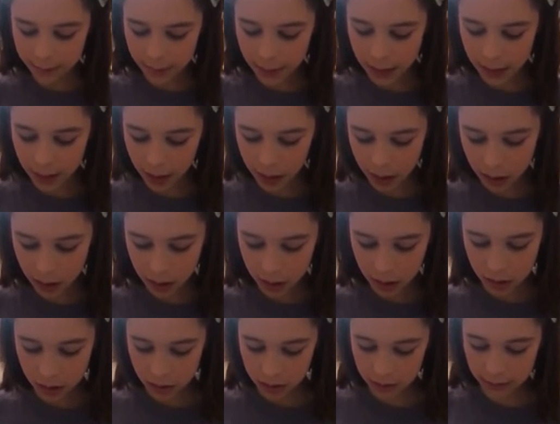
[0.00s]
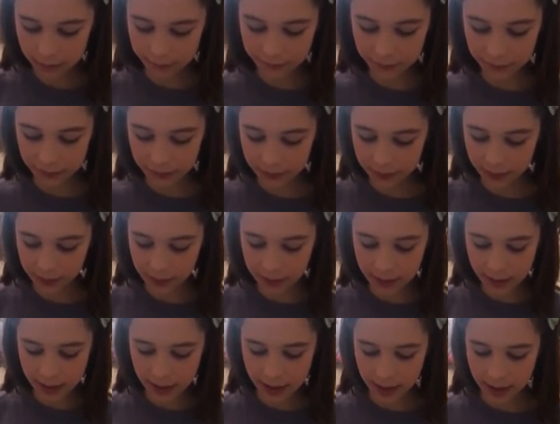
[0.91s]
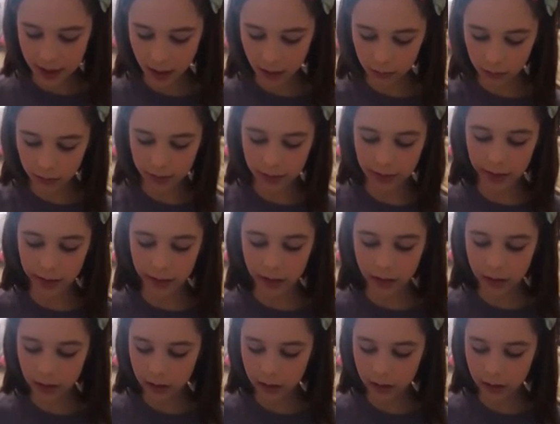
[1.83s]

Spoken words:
pink. Definitely airy